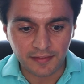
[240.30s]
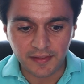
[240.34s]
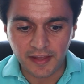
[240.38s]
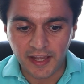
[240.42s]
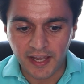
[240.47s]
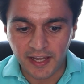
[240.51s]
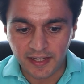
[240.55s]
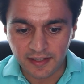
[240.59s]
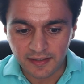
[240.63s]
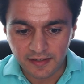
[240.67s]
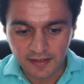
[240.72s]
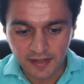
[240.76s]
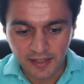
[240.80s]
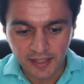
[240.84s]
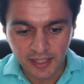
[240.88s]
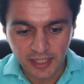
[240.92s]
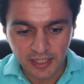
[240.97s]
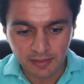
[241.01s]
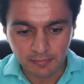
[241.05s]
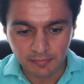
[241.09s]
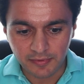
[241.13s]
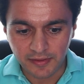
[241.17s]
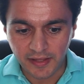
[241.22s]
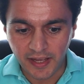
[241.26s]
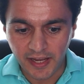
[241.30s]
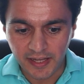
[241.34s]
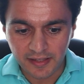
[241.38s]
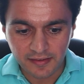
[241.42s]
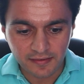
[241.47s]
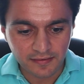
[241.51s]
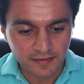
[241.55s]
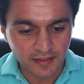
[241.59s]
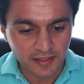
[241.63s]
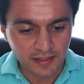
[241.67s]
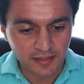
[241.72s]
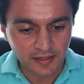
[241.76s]
the ad name, the ad
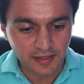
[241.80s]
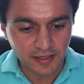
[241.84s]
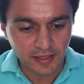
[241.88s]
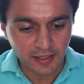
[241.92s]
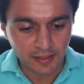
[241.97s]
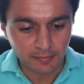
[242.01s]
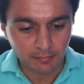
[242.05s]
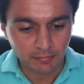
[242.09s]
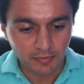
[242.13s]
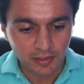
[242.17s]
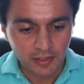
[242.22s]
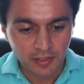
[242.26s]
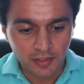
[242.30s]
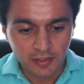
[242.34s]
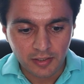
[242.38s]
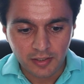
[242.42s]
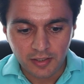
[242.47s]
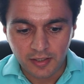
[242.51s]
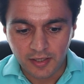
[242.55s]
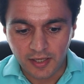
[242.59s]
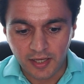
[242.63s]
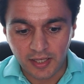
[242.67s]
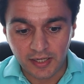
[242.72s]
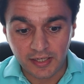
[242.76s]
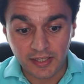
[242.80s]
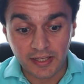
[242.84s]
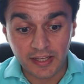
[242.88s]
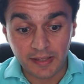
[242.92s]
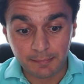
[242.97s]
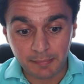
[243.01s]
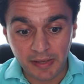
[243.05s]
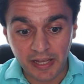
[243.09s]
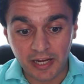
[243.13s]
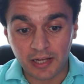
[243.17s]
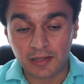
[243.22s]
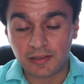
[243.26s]
set name, and I can
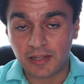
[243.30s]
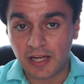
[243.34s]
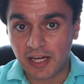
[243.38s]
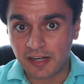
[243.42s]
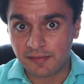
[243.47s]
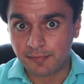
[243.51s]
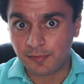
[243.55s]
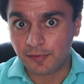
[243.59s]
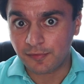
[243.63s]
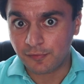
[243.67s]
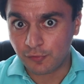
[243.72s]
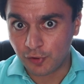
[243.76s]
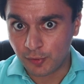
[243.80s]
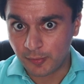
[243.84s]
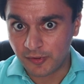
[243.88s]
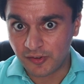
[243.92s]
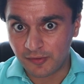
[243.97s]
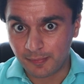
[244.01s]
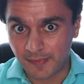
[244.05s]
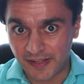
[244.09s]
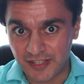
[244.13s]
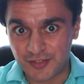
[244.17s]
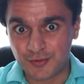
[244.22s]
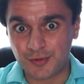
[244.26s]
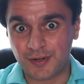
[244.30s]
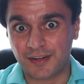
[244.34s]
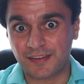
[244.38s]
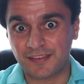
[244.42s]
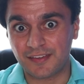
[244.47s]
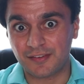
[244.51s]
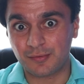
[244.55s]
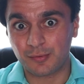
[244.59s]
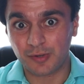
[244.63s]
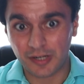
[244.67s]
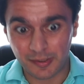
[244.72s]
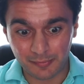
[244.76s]
get back a lot of performance metrics
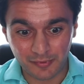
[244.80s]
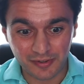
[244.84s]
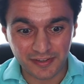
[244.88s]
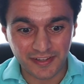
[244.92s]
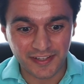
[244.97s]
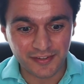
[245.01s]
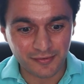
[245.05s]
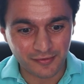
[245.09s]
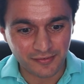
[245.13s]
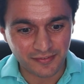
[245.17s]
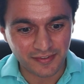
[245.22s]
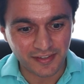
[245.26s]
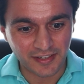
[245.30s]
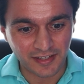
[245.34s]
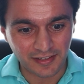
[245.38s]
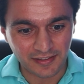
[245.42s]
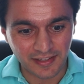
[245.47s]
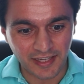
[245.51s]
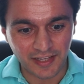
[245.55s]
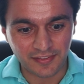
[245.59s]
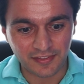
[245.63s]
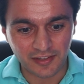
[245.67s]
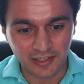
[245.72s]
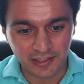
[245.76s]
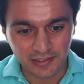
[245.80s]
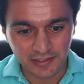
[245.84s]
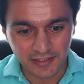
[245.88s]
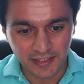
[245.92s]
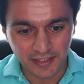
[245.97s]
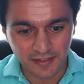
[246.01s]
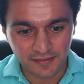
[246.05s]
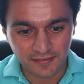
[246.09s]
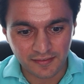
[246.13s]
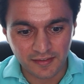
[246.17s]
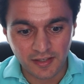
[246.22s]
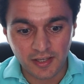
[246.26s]
is what I'm really interested in, like the
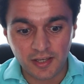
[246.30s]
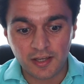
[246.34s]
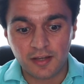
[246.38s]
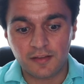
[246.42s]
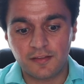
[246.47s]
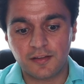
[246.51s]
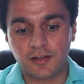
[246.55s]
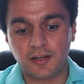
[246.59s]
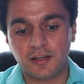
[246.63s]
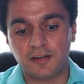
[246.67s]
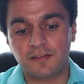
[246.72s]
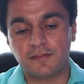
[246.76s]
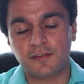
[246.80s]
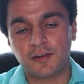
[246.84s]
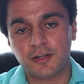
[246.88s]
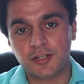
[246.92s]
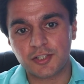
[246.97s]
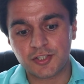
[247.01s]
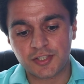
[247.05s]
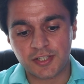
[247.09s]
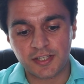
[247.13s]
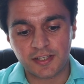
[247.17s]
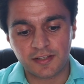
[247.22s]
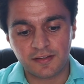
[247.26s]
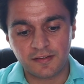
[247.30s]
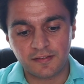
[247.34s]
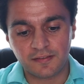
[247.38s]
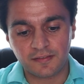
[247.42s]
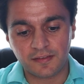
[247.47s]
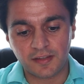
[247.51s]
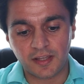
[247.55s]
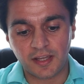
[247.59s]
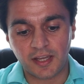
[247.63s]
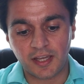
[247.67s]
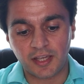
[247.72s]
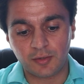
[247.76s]
clicks, the
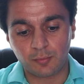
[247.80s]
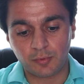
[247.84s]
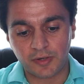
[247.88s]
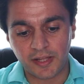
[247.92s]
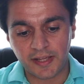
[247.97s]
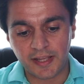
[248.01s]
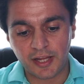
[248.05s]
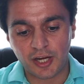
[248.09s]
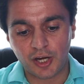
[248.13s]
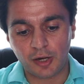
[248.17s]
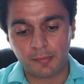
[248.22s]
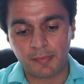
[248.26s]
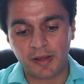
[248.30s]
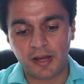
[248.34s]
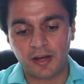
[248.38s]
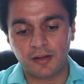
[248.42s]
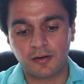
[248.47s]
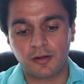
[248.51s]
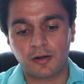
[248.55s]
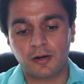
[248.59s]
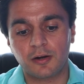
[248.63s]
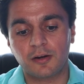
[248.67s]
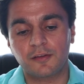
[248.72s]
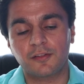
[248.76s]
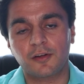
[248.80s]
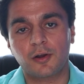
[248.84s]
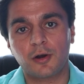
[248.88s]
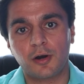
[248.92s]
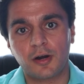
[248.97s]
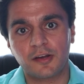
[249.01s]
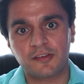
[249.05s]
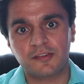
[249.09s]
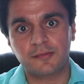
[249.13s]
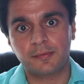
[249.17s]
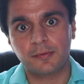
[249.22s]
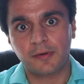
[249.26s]
conversions, and what I care about are the
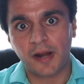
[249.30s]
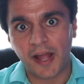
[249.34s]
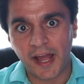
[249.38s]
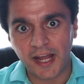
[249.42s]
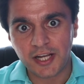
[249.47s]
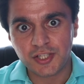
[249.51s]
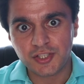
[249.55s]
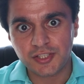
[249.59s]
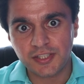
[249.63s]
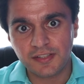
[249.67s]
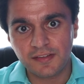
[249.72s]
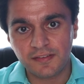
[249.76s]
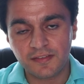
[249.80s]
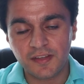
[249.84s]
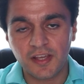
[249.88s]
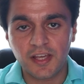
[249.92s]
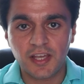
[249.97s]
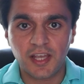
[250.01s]
cost per actions,